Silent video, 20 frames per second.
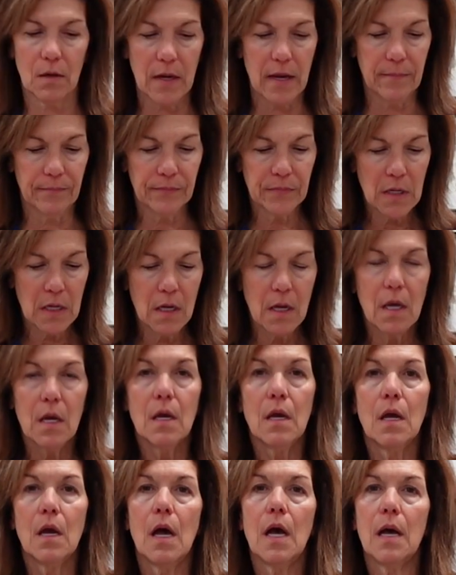Okay.
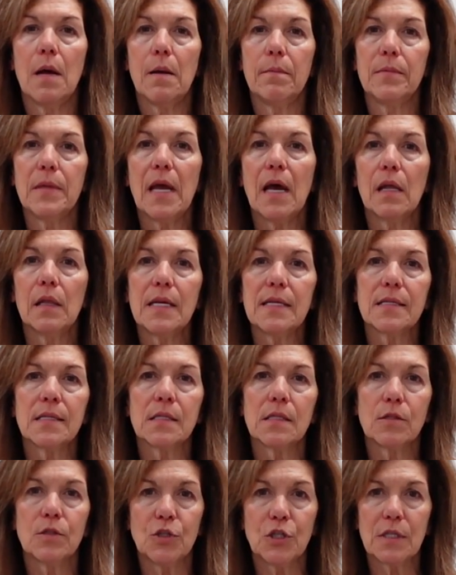Now
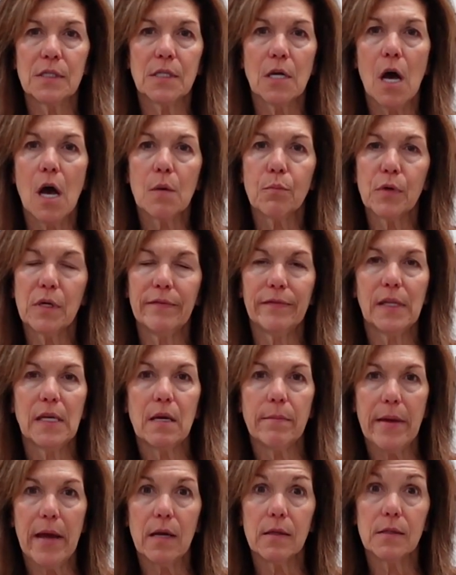let's just talk
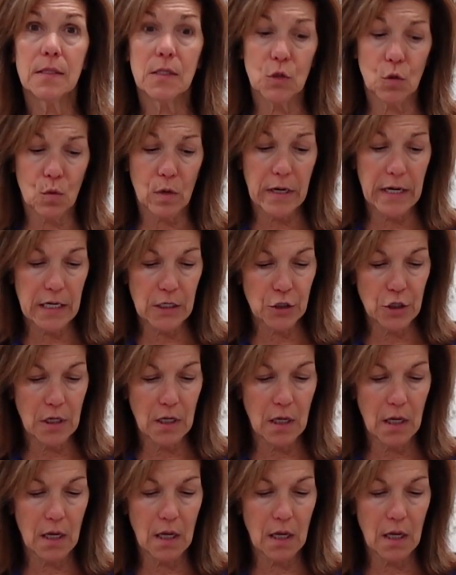briefly about storage.